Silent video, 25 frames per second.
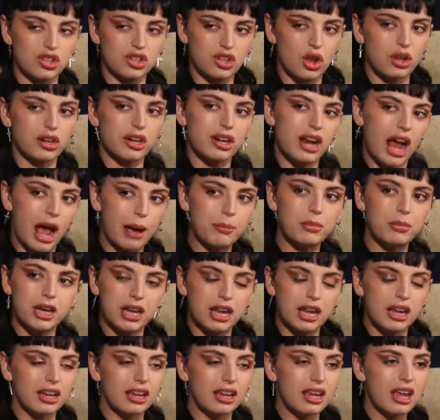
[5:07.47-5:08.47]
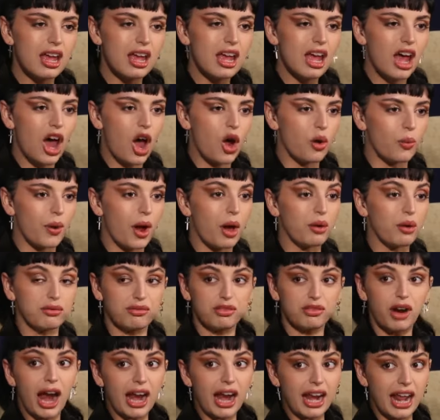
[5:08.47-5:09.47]
started happening around
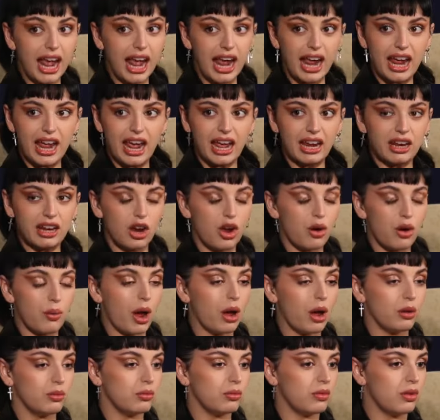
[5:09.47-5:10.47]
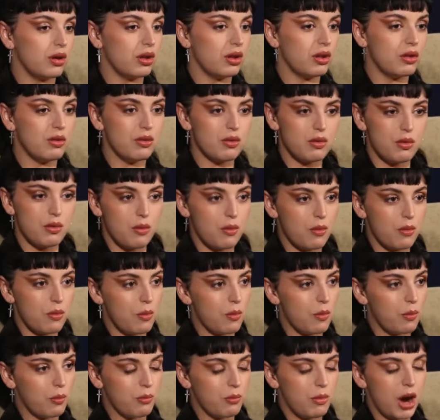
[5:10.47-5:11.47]
Friday and around
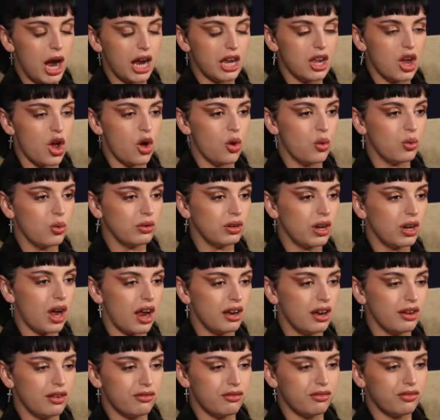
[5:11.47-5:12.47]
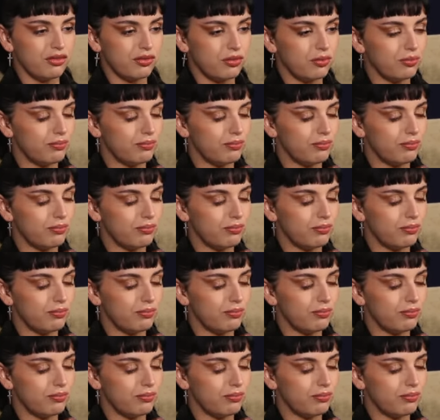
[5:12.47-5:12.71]
my own kind of